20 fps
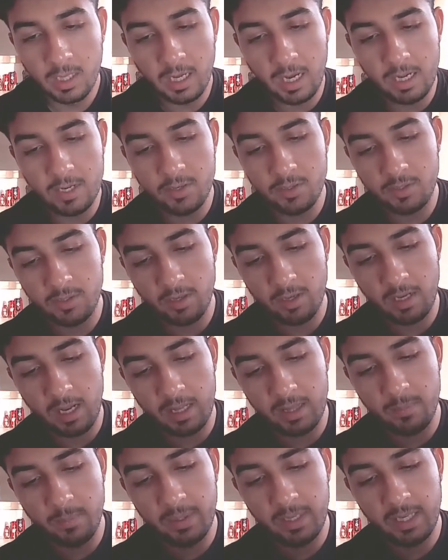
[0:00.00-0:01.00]
I just thought
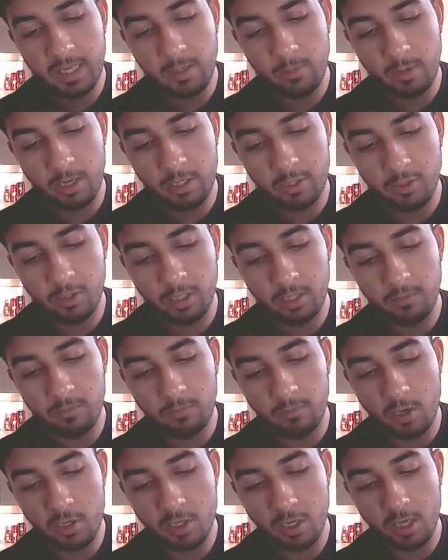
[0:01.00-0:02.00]
at the beginning when I took it
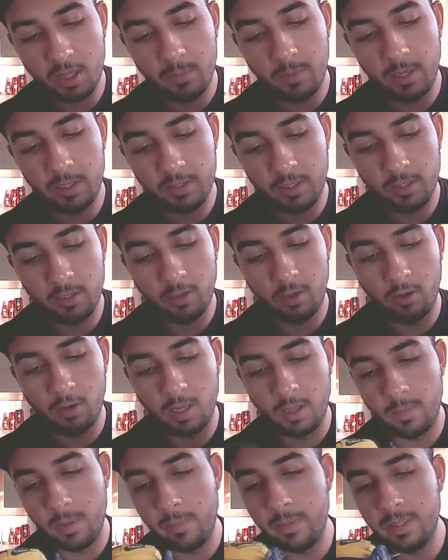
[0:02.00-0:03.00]
fresh out of the box, I thought,
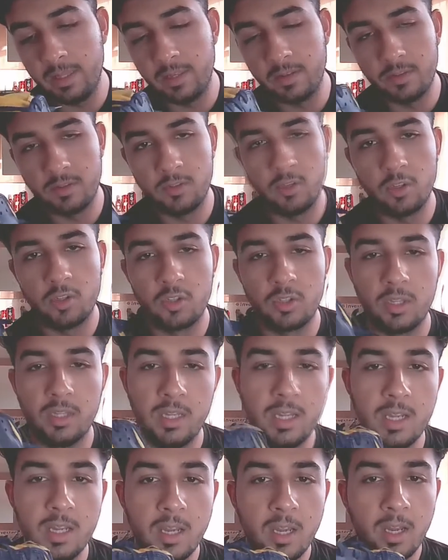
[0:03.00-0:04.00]
okay, maybe this is just
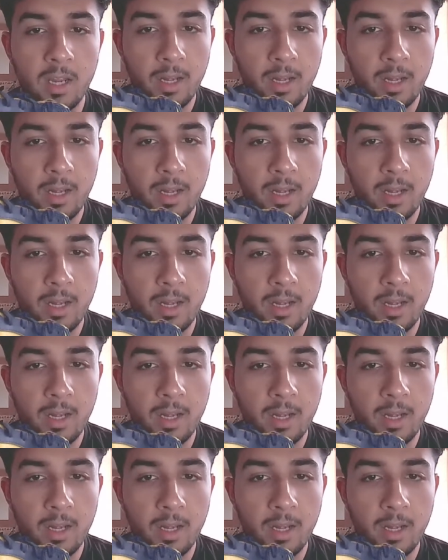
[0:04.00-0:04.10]
the